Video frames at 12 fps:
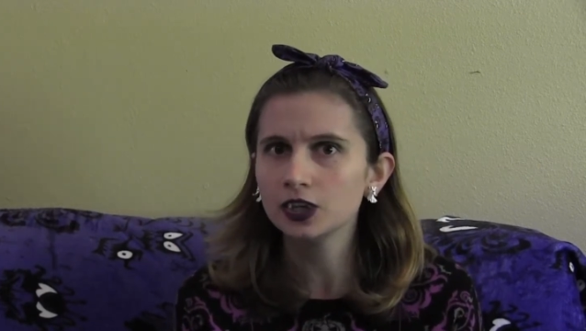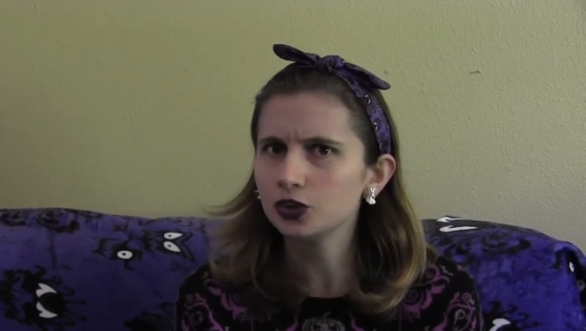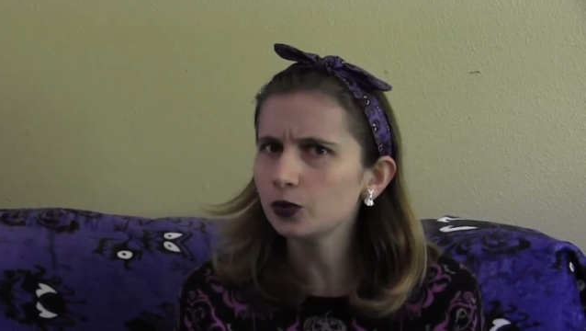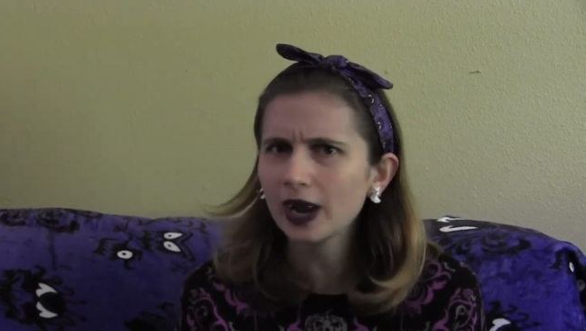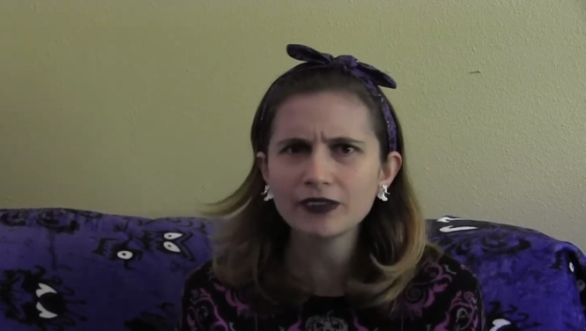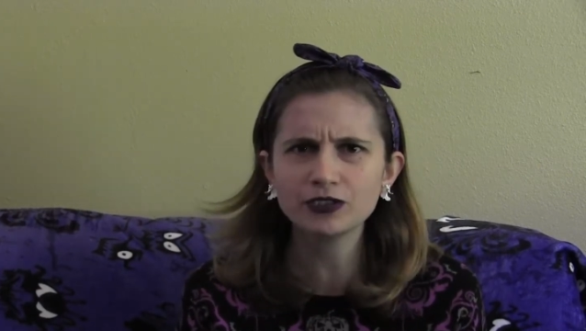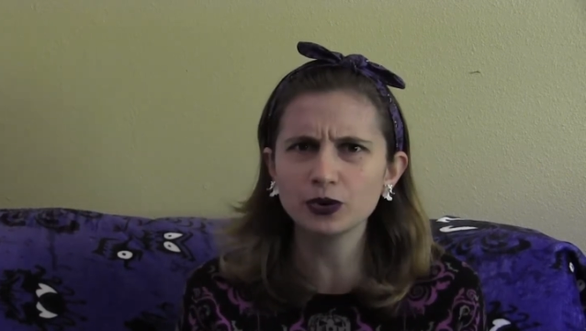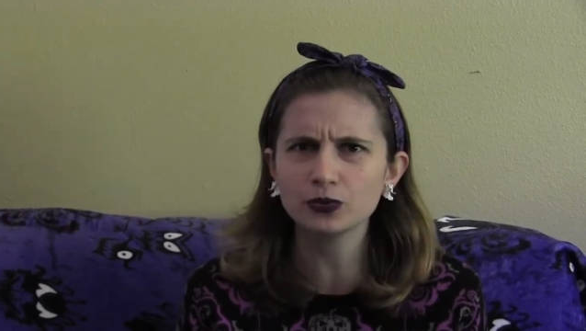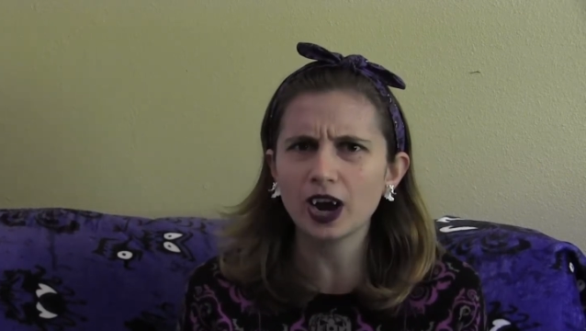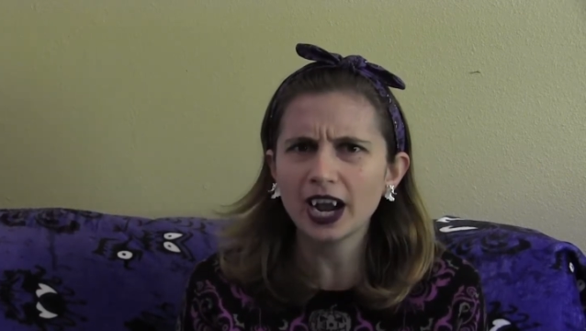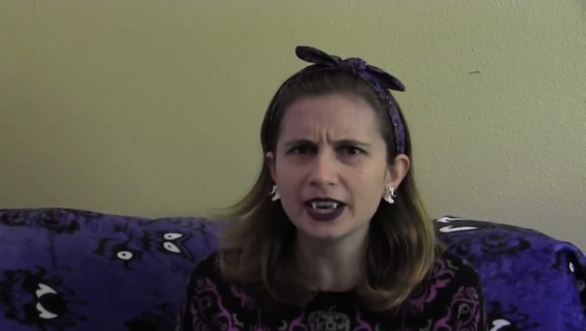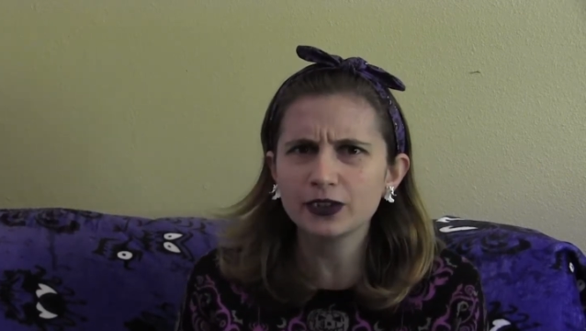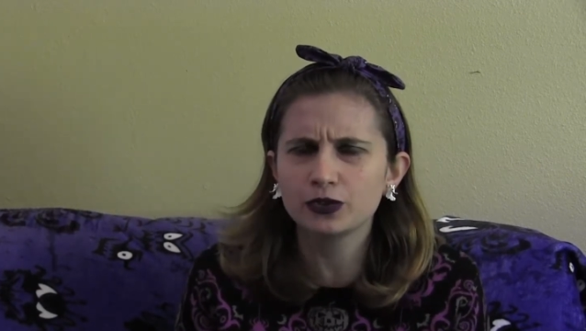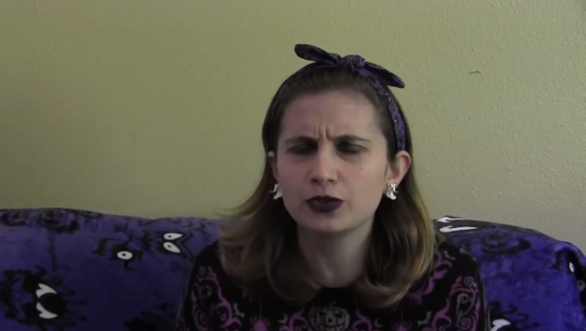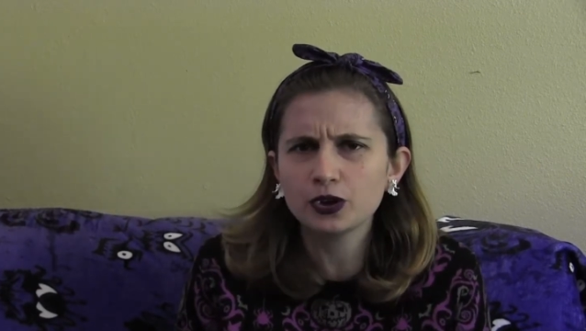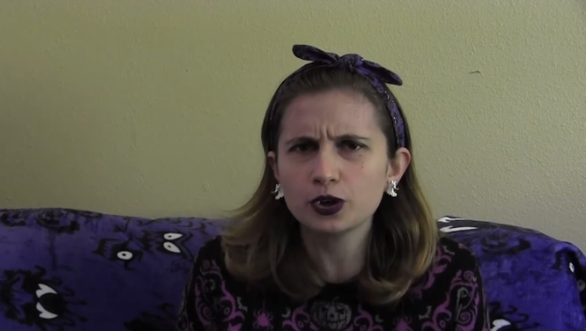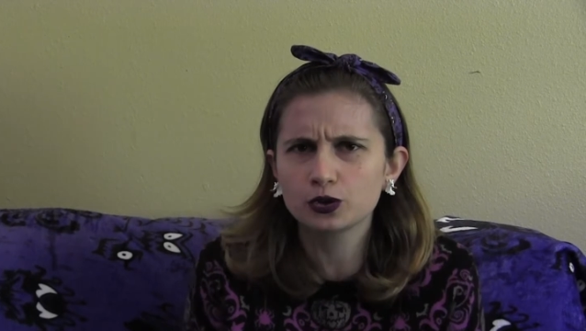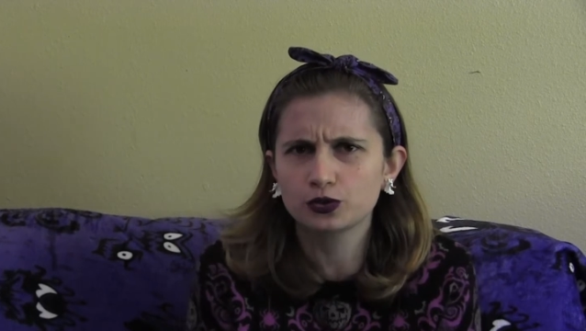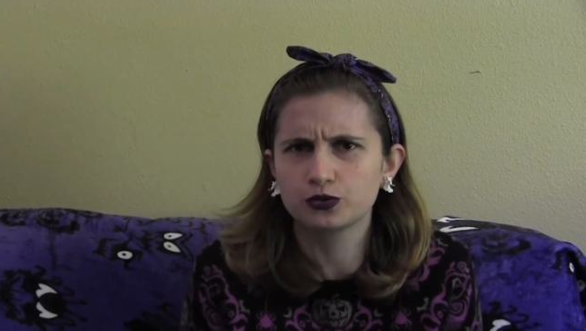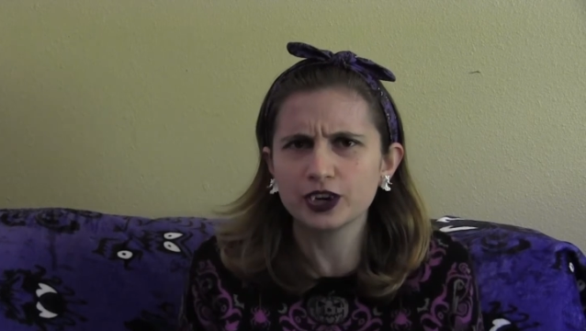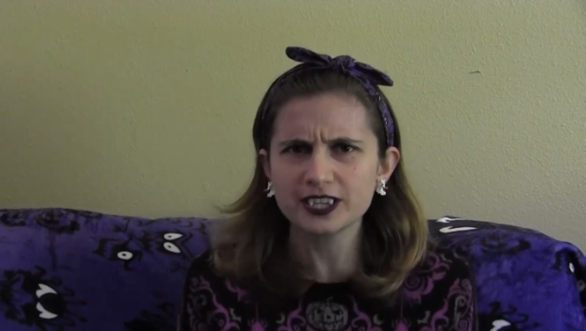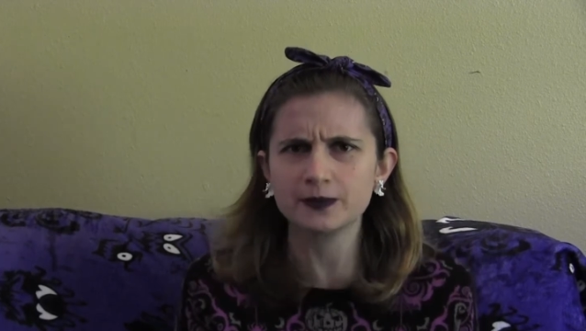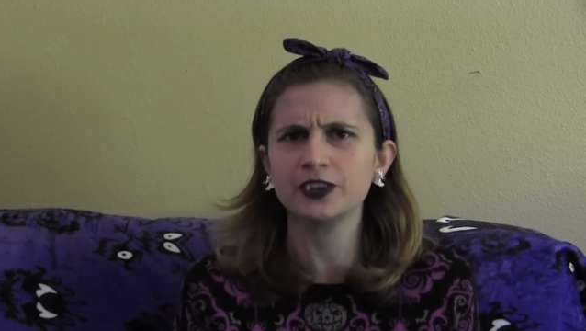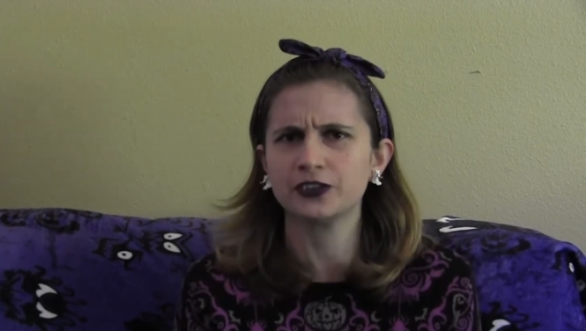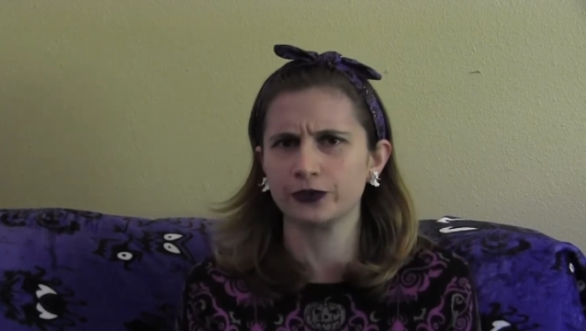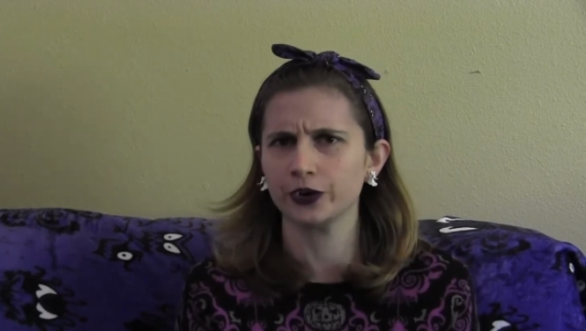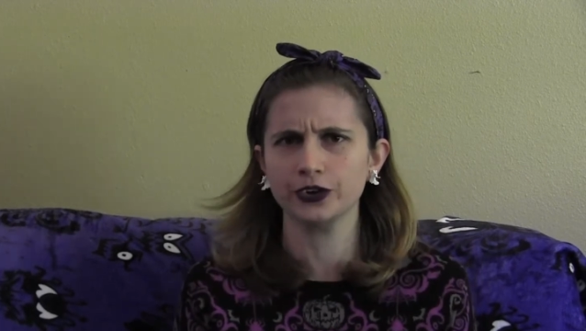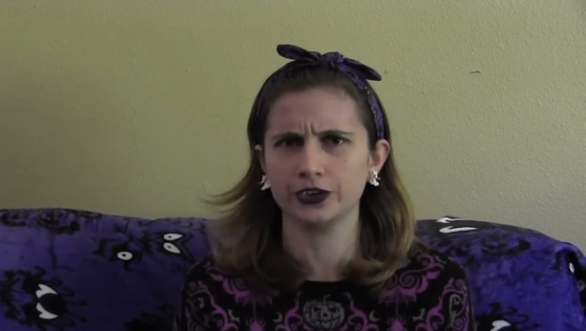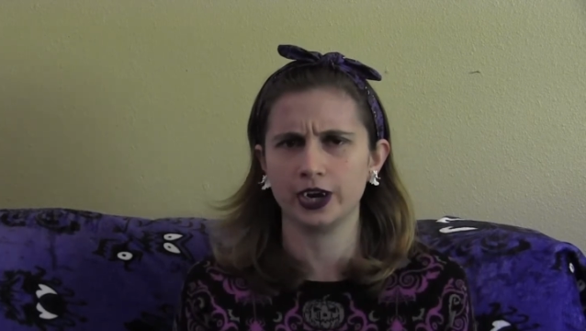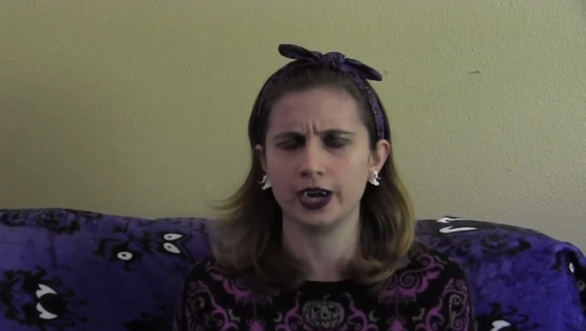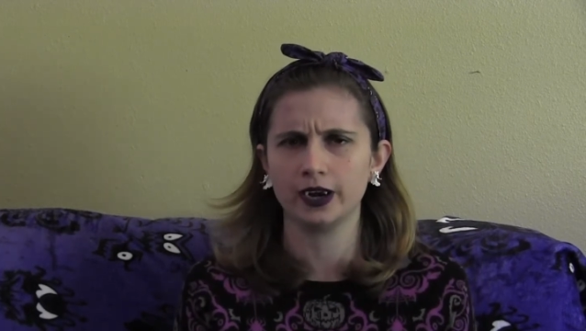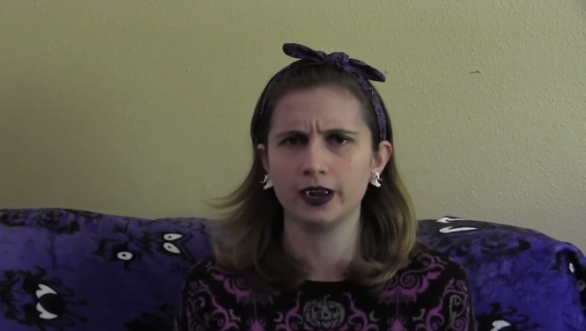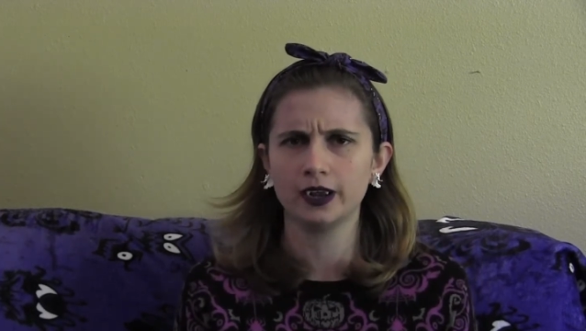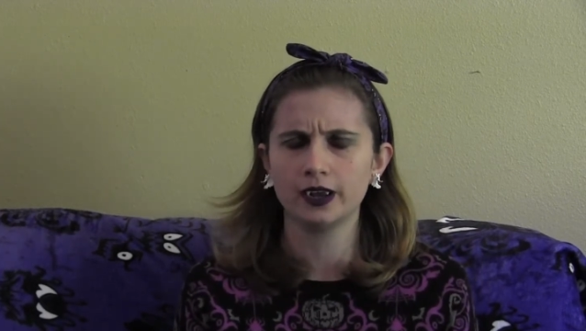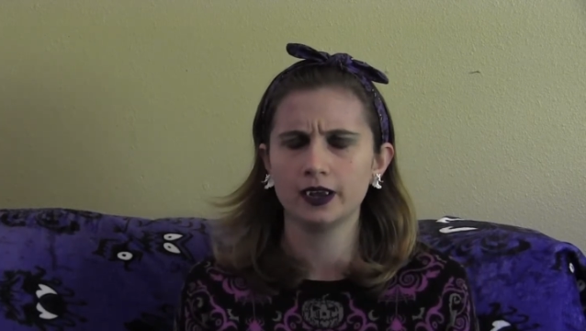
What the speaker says: you have to ride the Christmas version.